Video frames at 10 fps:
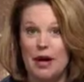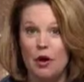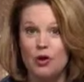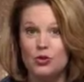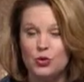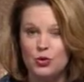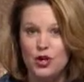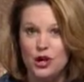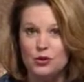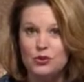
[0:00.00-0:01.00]
by our
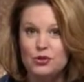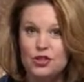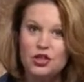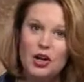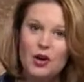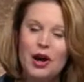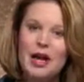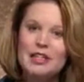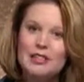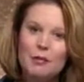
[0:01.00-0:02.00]
studios to share
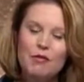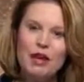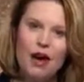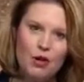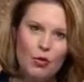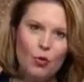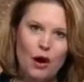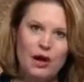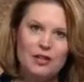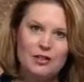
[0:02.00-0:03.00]
some of the other
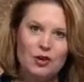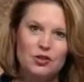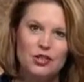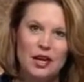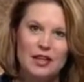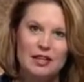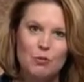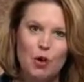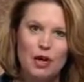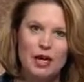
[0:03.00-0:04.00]
ways our state is
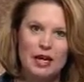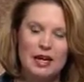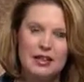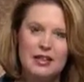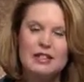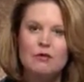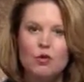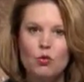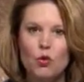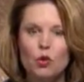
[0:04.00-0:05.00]
marking the Civil
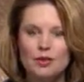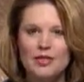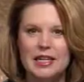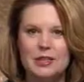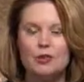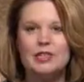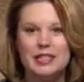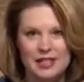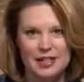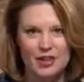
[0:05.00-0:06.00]
War
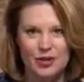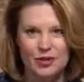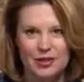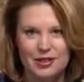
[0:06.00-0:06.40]
Sesquicentennial.